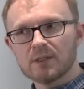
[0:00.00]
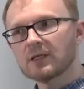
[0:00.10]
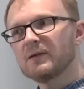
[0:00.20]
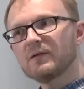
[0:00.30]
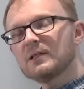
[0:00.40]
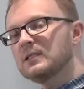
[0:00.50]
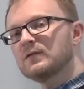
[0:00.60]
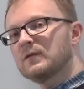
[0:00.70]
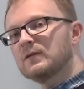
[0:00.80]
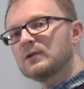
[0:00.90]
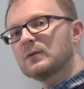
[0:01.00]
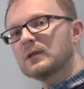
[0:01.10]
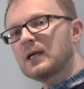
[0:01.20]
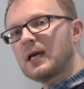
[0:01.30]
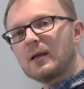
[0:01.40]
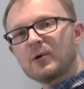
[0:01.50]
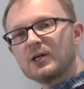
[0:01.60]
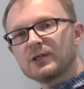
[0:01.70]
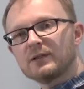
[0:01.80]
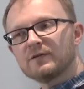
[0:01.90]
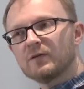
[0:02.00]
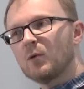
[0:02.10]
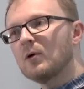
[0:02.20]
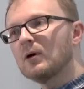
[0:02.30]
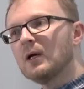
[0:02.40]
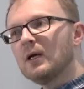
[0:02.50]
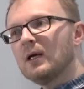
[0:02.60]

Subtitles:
is going to be very different to a calibration for